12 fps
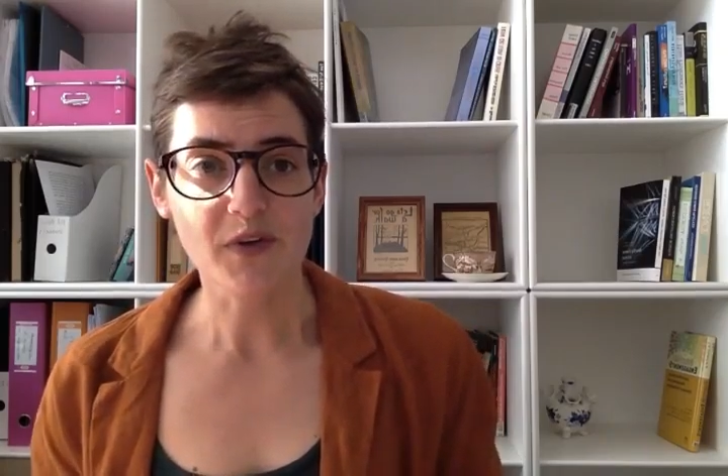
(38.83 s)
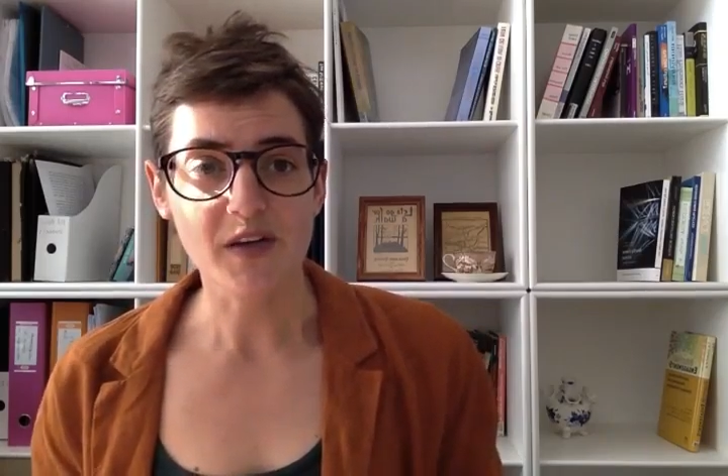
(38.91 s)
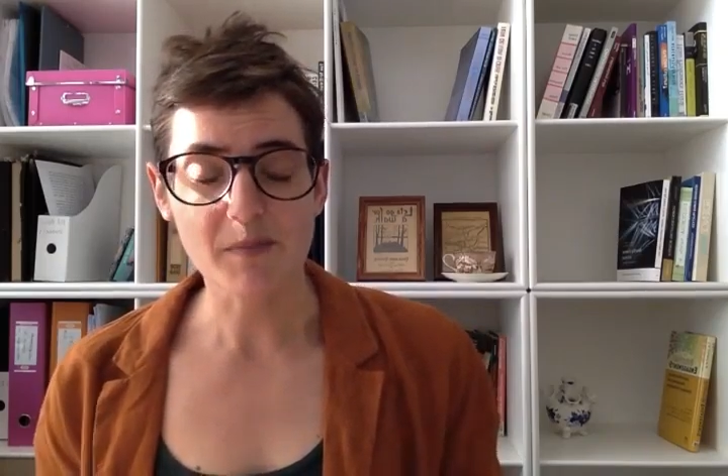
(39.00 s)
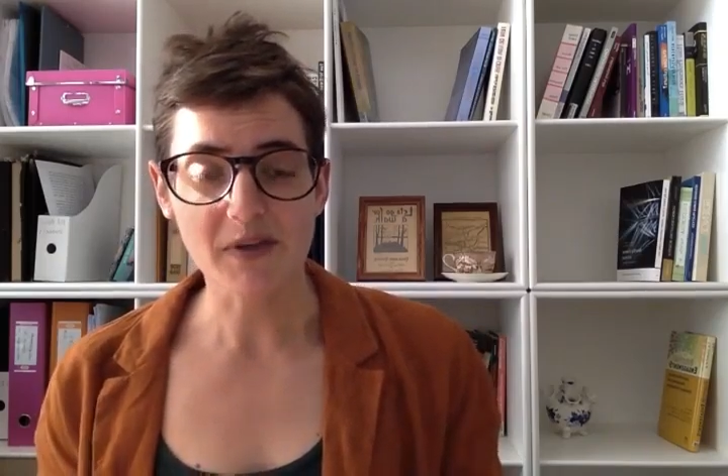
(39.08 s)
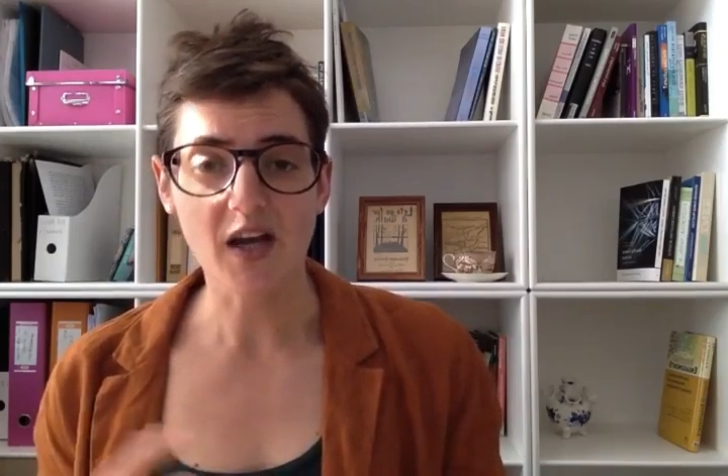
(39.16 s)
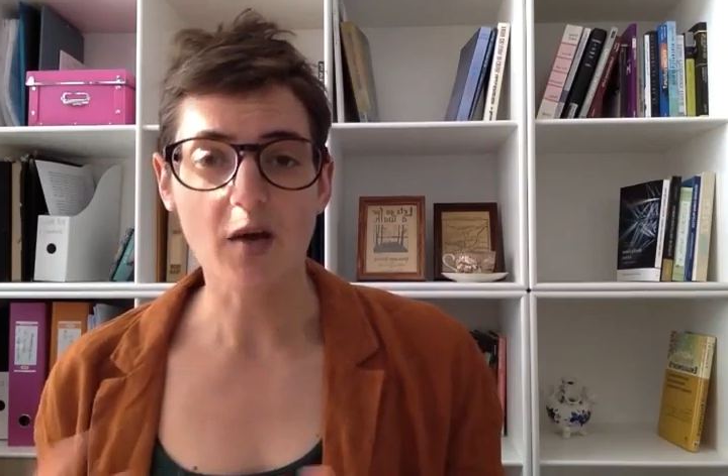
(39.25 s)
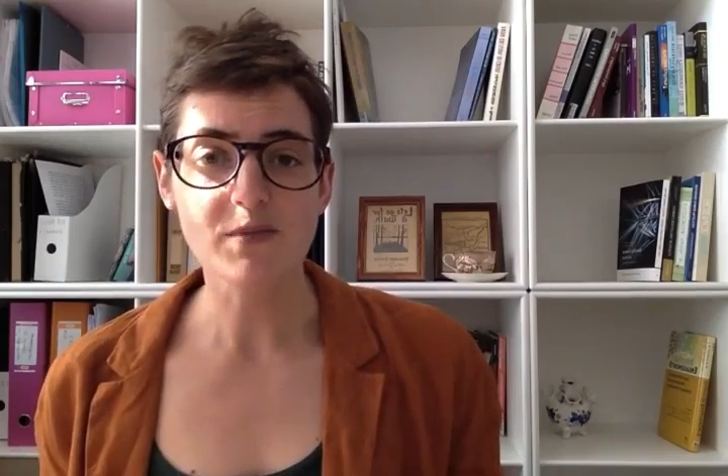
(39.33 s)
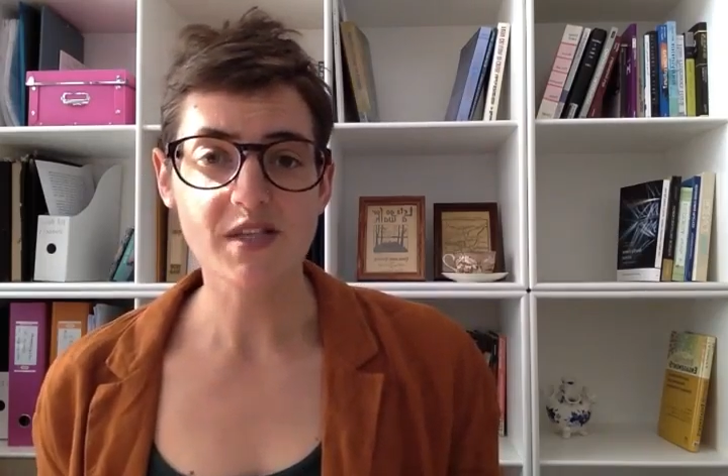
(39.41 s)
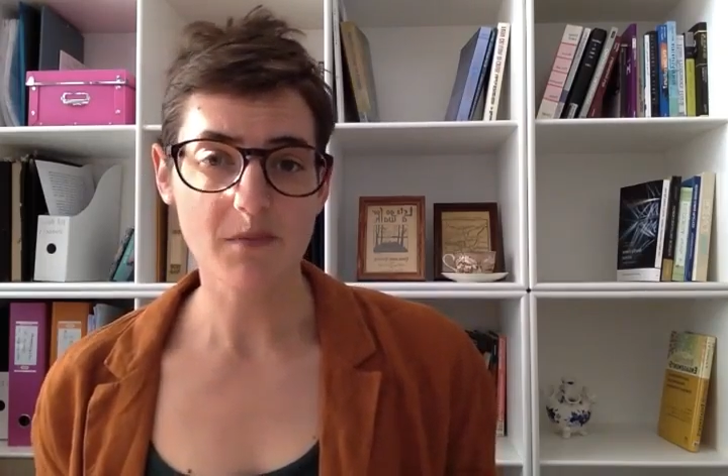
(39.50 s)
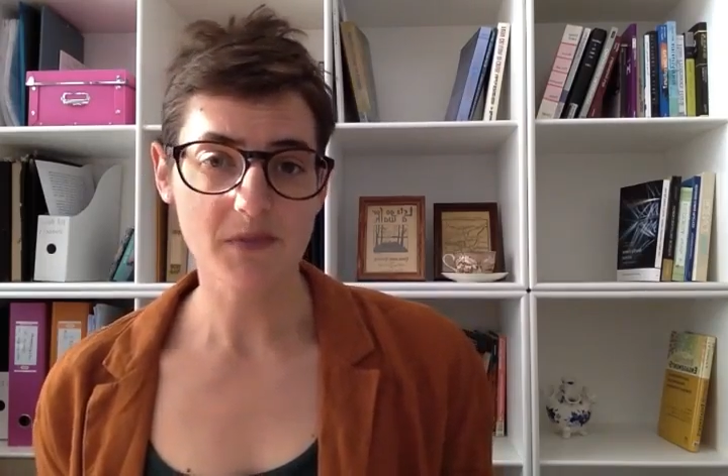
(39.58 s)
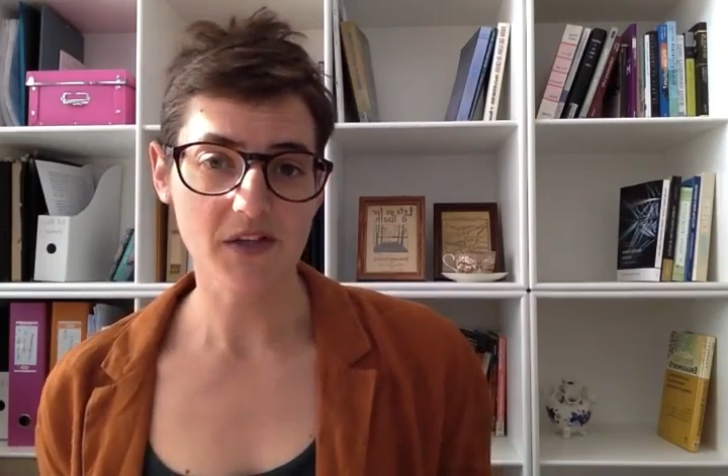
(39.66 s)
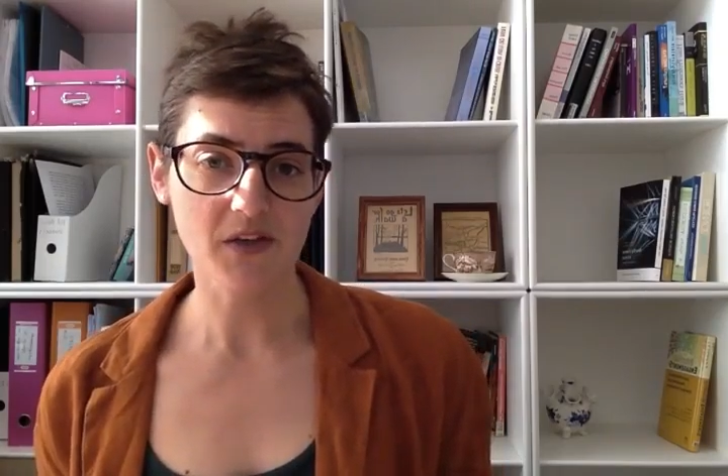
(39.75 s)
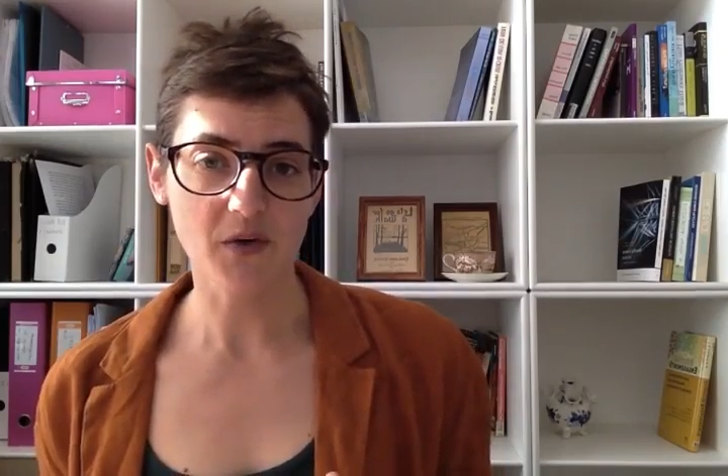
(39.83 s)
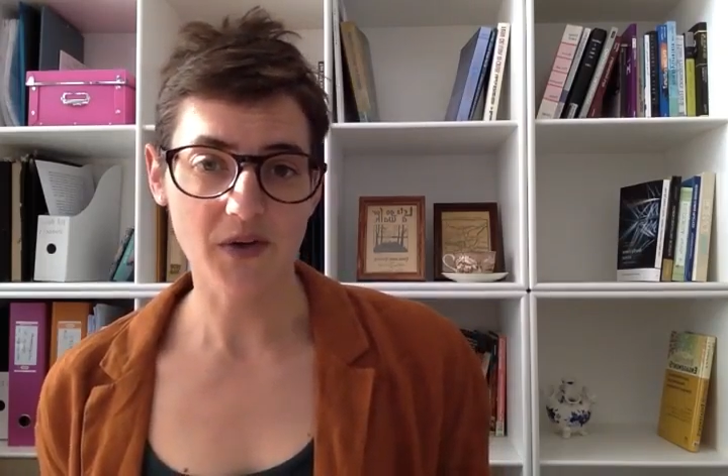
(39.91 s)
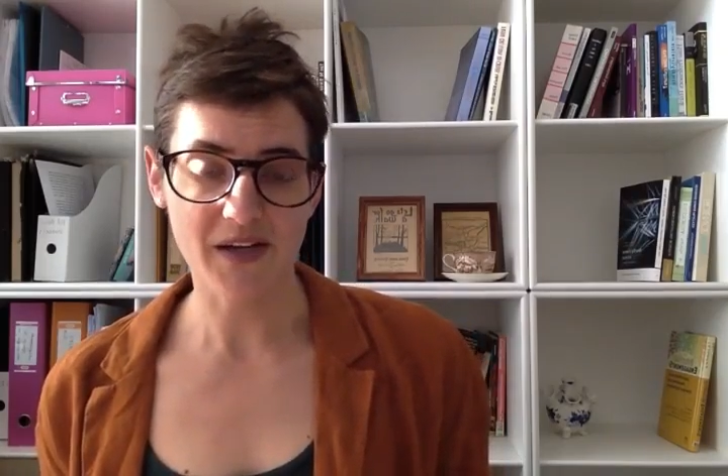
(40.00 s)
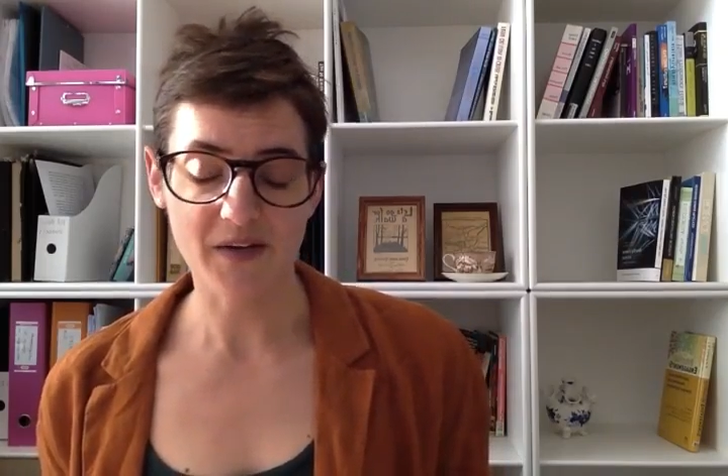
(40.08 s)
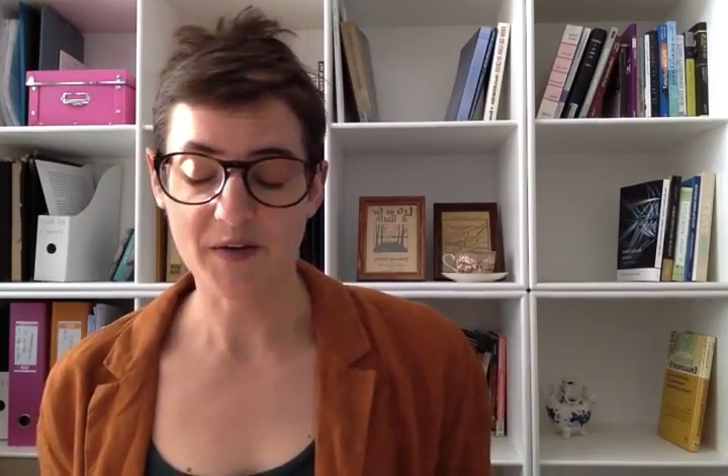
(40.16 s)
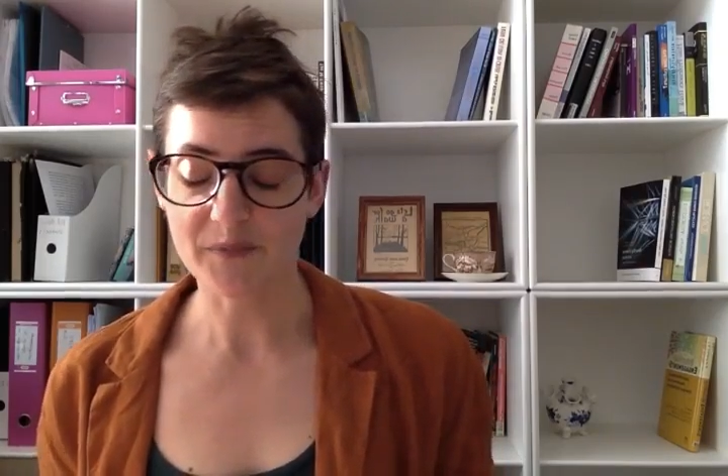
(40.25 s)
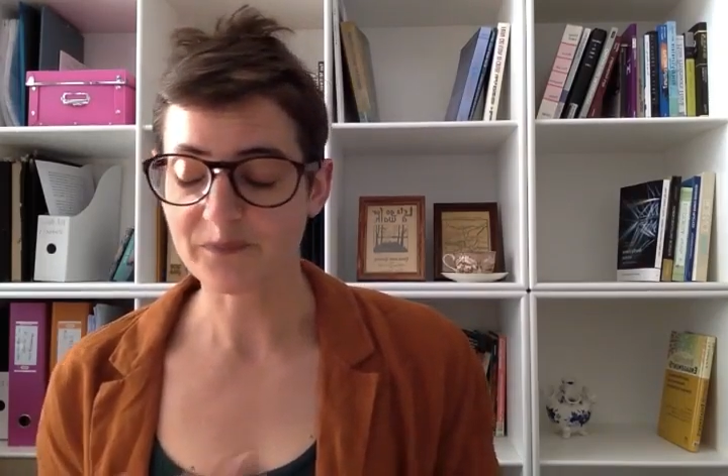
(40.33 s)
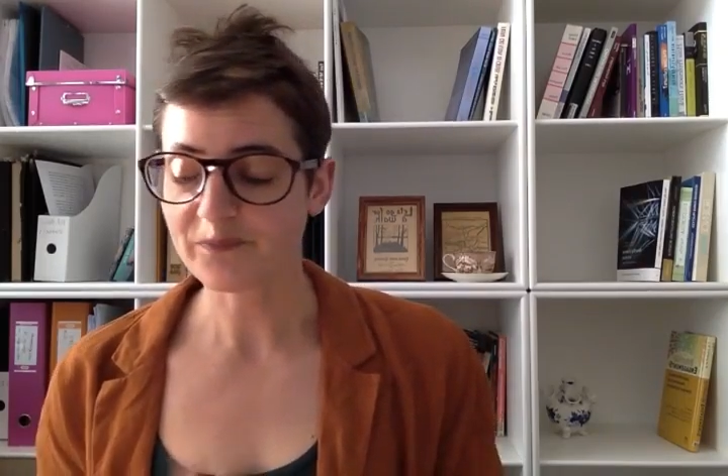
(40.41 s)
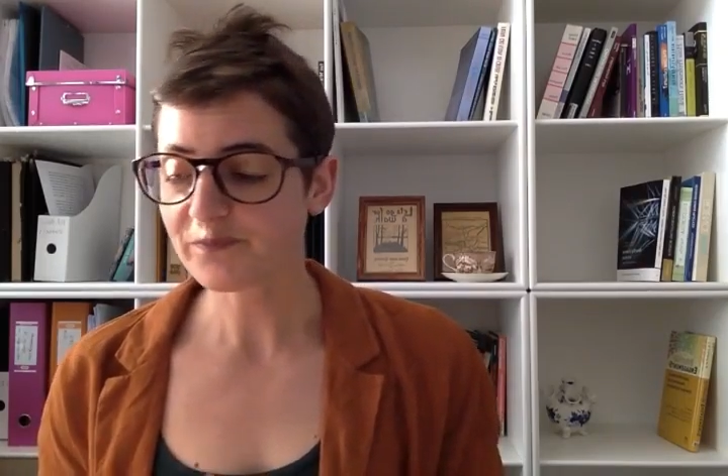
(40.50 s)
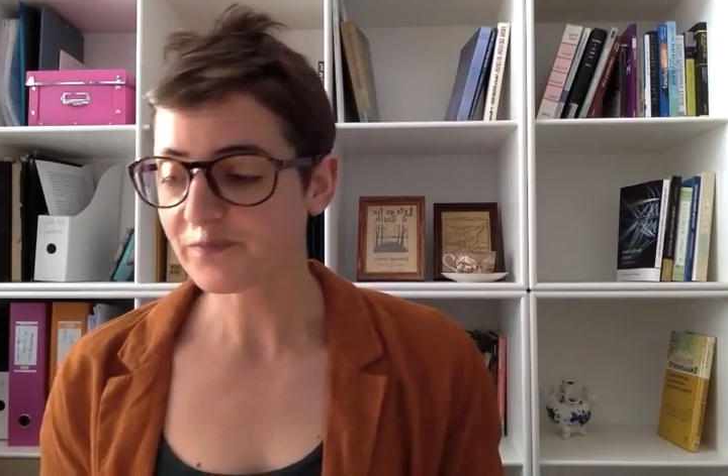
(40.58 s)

that it becomes something coherent?